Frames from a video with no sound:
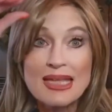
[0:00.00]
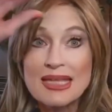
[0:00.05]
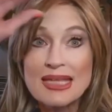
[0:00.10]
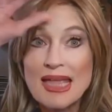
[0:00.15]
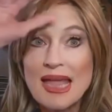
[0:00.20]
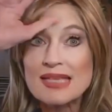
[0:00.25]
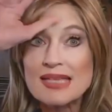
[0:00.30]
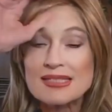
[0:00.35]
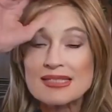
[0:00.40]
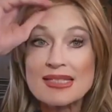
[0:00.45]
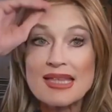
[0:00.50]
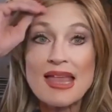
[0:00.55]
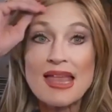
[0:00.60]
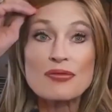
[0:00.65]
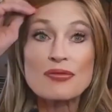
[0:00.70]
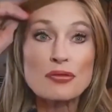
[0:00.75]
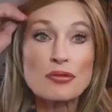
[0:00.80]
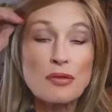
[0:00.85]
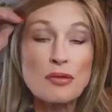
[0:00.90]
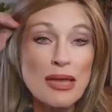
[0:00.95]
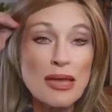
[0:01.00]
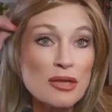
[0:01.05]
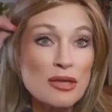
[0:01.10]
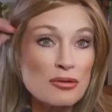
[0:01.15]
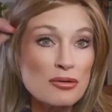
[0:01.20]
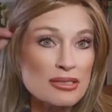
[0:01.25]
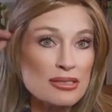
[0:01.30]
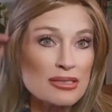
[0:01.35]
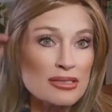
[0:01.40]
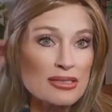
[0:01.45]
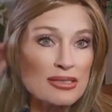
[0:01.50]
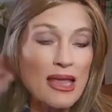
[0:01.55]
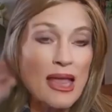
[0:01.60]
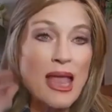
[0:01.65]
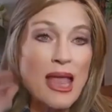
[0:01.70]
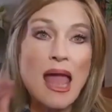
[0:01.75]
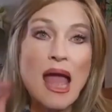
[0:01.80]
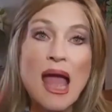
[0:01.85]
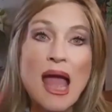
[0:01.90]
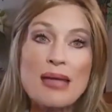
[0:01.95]
Yes, a fragrance.
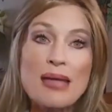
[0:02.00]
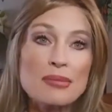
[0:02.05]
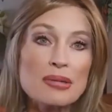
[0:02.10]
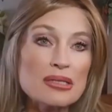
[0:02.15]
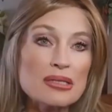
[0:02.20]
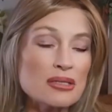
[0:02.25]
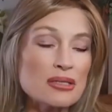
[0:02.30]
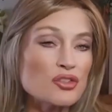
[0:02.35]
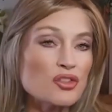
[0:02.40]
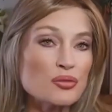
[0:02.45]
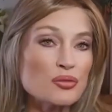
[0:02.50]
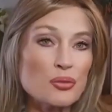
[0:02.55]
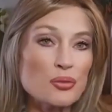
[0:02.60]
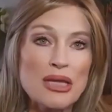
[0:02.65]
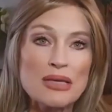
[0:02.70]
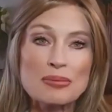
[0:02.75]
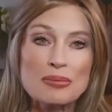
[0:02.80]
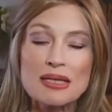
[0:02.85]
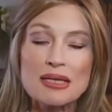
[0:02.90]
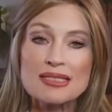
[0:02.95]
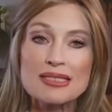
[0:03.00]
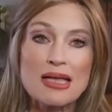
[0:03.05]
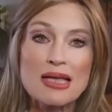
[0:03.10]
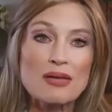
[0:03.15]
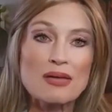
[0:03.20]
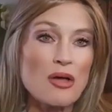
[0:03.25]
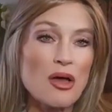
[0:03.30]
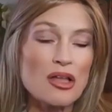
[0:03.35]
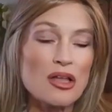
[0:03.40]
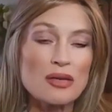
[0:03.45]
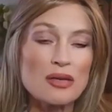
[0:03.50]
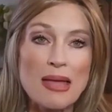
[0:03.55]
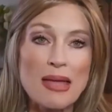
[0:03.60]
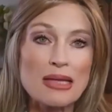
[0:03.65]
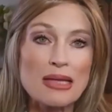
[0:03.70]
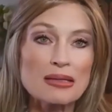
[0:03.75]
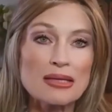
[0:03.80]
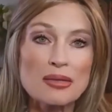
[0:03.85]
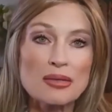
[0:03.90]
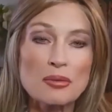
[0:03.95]
I must have sprayed myself
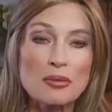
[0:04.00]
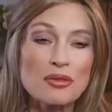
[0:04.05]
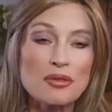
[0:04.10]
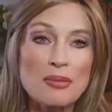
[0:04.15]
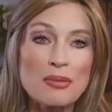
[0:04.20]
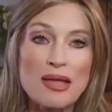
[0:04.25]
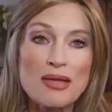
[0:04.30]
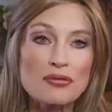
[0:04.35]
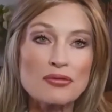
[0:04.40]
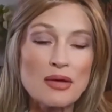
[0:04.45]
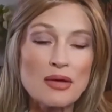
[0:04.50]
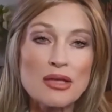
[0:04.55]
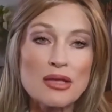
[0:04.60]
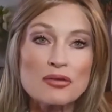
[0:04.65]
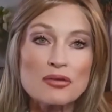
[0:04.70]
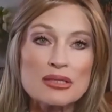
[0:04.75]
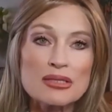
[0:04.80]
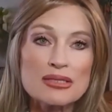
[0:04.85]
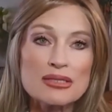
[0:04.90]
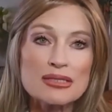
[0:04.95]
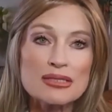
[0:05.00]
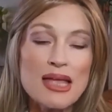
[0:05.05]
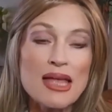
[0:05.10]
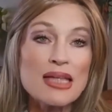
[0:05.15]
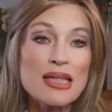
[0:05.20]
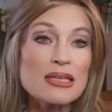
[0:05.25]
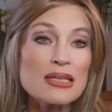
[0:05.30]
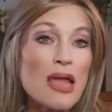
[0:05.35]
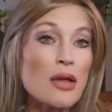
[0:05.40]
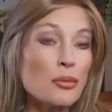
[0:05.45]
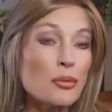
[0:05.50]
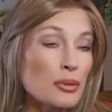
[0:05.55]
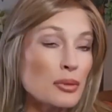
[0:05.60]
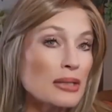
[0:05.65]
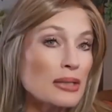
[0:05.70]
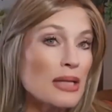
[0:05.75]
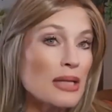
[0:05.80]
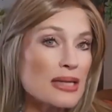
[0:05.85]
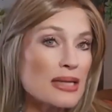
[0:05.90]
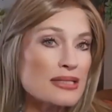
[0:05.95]
automatically with my fragrance, not
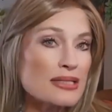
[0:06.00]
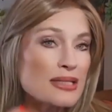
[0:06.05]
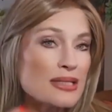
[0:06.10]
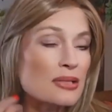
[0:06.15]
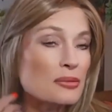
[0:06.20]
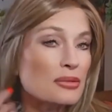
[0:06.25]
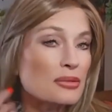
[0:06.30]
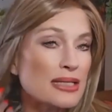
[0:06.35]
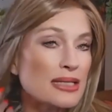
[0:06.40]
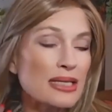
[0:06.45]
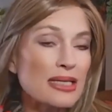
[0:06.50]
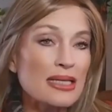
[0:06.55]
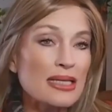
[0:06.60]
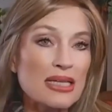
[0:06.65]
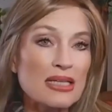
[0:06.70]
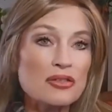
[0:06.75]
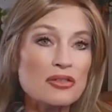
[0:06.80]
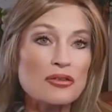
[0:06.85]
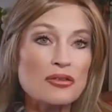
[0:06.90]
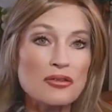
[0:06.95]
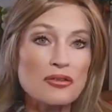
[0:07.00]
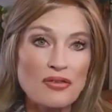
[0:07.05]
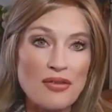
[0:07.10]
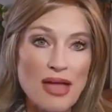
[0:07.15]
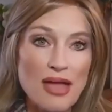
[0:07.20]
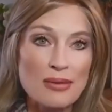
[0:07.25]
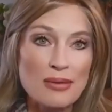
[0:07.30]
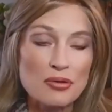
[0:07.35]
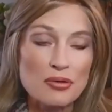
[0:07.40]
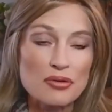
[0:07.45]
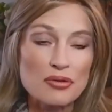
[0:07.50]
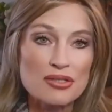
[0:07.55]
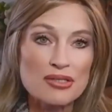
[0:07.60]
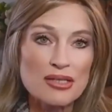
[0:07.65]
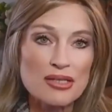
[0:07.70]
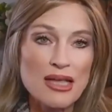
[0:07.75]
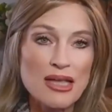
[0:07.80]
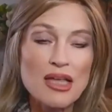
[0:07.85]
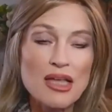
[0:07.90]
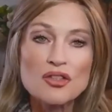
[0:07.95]
realizing it was getting into the
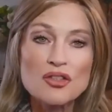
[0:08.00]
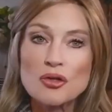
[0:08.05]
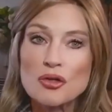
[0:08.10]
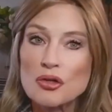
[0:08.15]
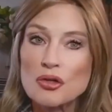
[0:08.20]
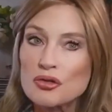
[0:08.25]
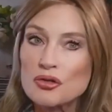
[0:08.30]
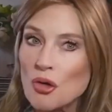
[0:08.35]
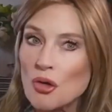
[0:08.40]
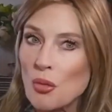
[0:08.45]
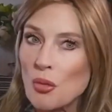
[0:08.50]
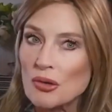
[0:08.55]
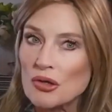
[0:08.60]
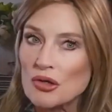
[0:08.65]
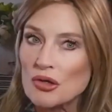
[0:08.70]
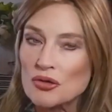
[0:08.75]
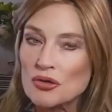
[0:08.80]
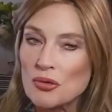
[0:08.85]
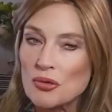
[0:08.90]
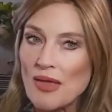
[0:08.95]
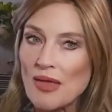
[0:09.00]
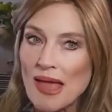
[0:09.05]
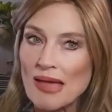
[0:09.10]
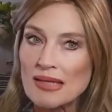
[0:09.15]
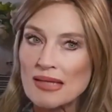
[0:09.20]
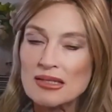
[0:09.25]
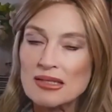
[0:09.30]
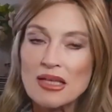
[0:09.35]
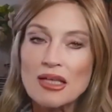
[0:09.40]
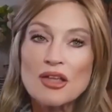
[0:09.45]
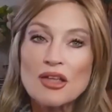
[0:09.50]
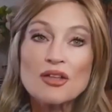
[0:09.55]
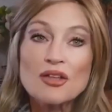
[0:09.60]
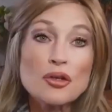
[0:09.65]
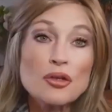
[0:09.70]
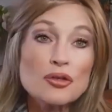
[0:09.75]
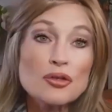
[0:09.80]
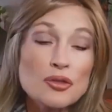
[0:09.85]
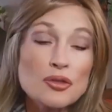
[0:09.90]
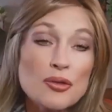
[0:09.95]
fibers. So you don't want to do that.
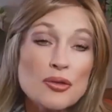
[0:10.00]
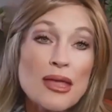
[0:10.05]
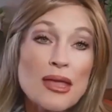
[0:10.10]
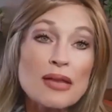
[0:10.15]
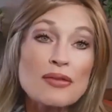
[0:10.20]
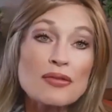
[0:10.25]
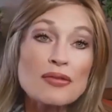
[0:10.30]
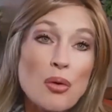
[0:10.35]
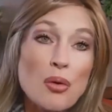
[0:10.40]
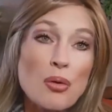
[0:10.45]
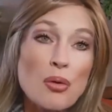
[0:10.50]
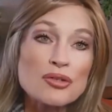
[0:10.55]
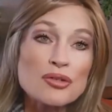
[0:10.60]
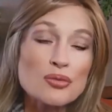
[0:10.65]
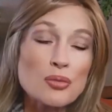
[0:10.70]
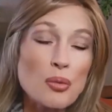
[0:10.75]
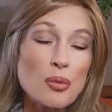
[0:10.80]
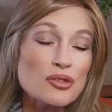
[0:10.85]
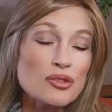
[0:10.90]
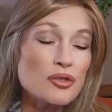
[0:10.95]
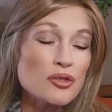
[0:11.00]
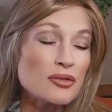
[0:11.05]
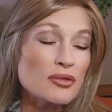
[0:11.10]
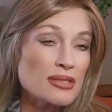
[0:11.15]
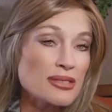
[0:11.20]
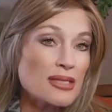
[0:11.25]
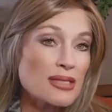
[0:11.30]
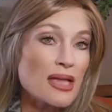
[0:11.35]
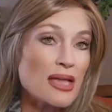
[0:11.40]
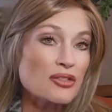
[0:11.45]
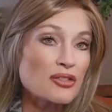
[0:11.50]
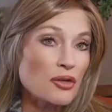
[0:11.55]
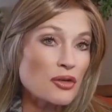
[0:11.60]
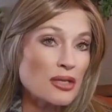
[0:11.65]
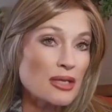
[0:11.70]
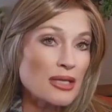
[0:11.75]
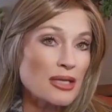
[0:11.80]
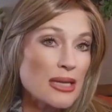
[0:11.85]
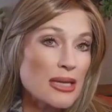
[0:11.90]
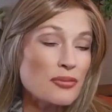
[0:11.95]
You can do that, of course, once you decide you're
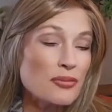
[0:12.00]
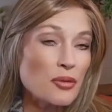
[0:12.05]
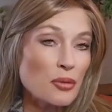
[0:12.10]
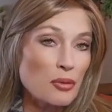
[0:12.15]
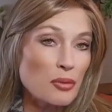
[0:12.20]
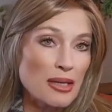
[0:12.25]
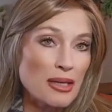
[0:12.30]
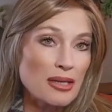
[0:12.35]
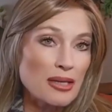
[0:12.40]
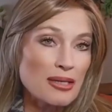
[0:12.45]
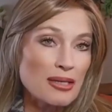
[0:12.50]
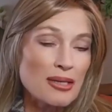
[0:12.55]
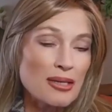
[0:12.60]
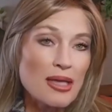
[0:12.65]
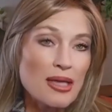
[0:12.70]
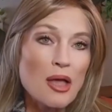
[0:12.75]
going to keep the wig.